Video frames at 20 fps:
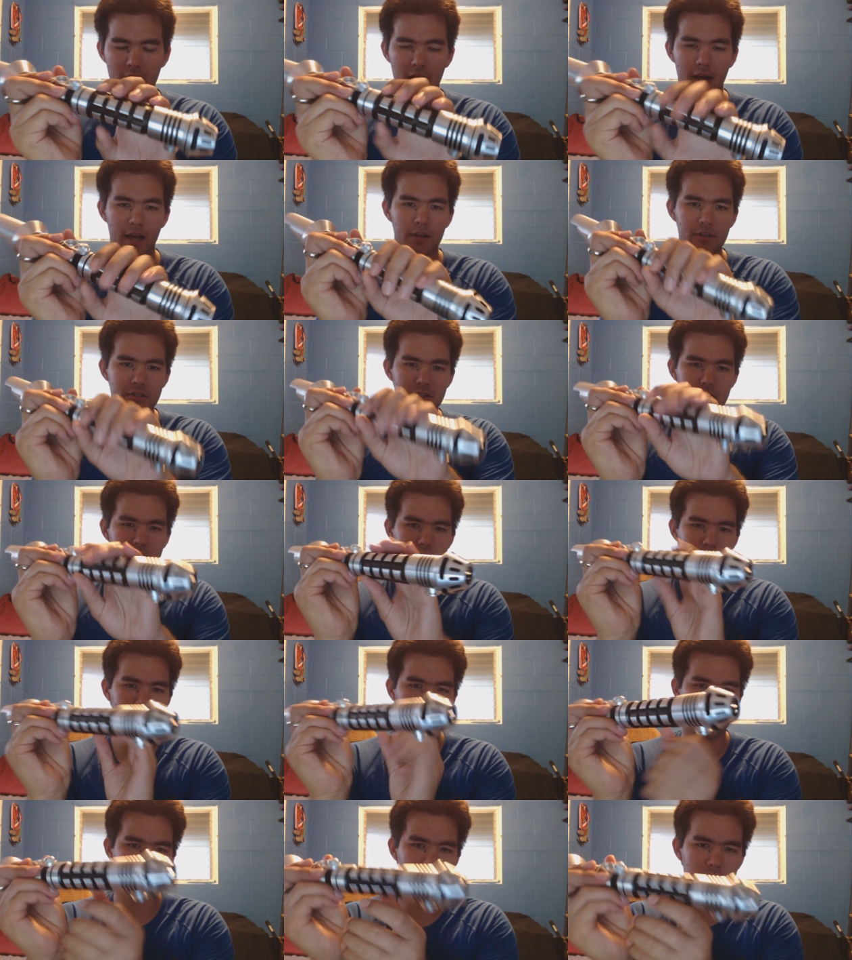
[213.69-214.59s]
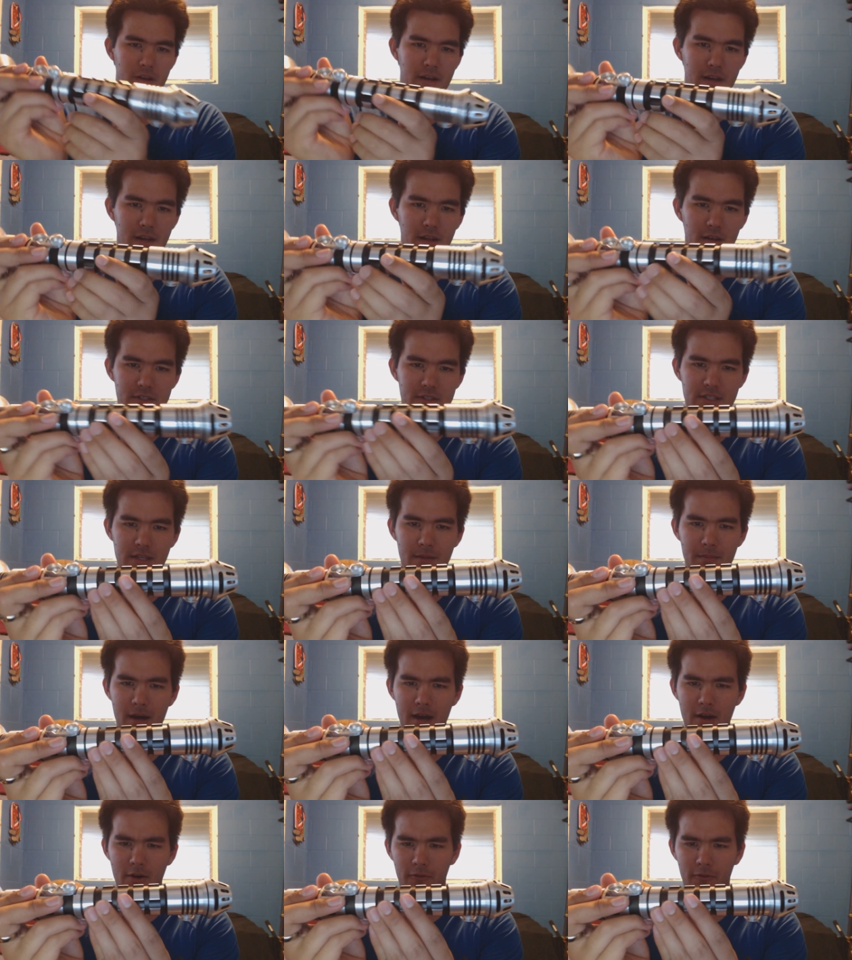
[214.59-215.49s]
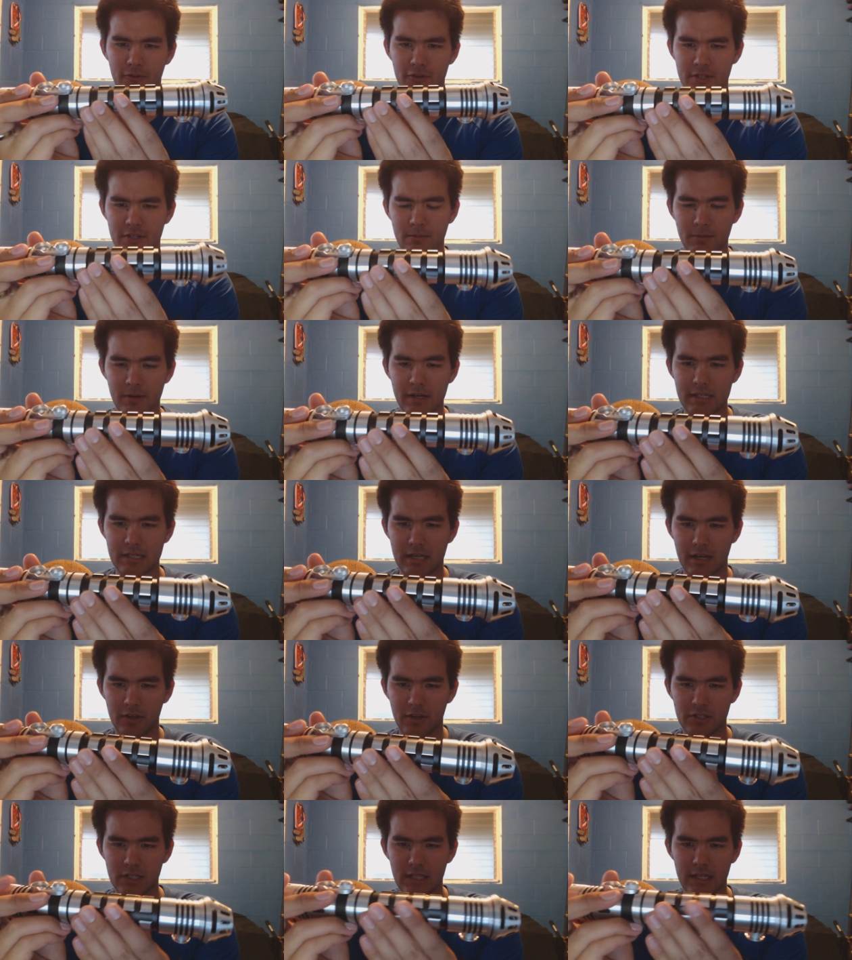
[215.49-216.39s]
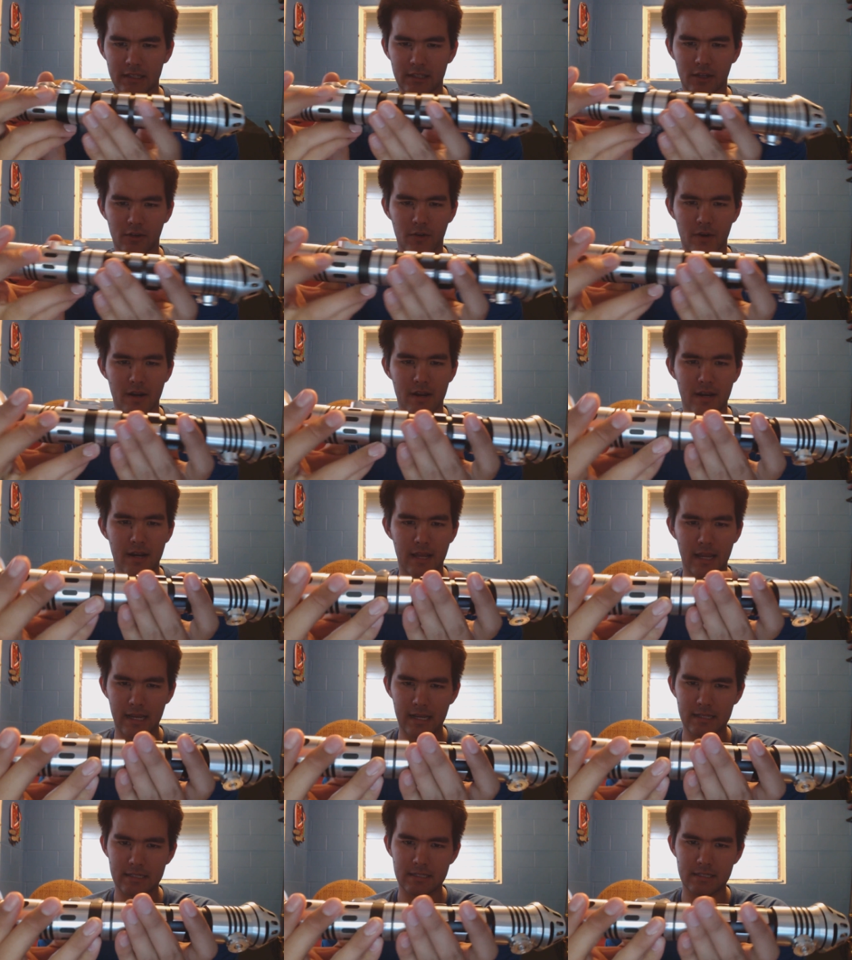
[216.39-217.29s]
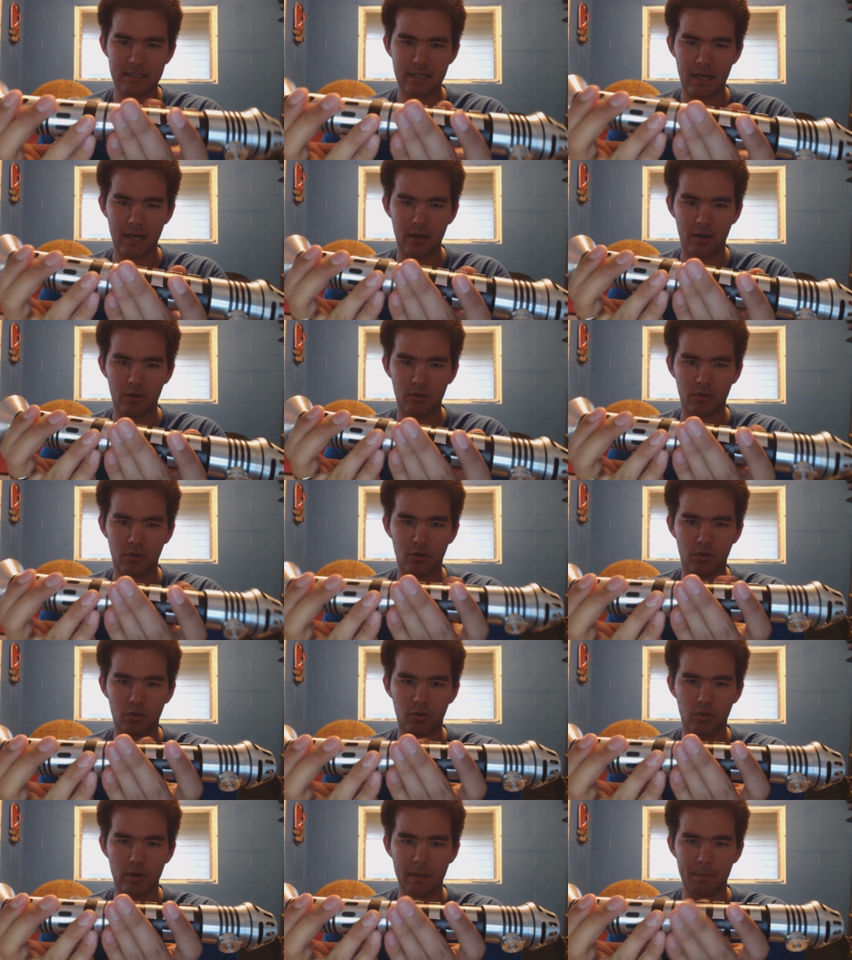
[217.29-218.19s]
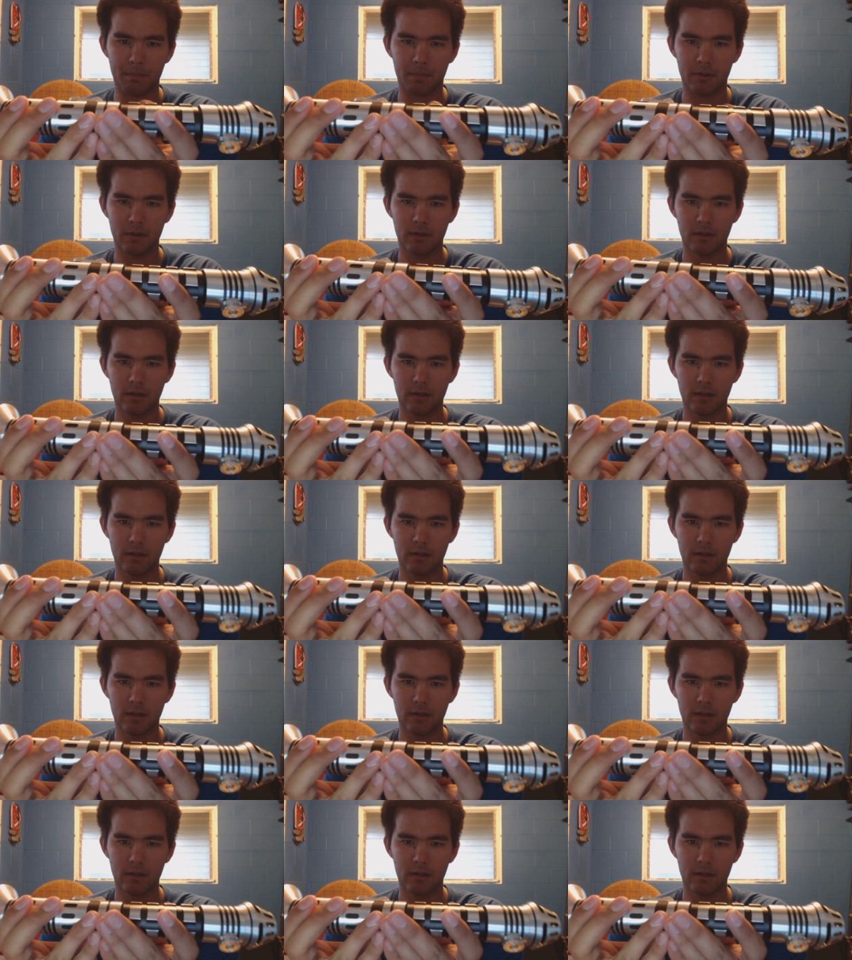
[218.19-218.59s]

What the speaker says: I also like for some reason, I also like the grenade-style grip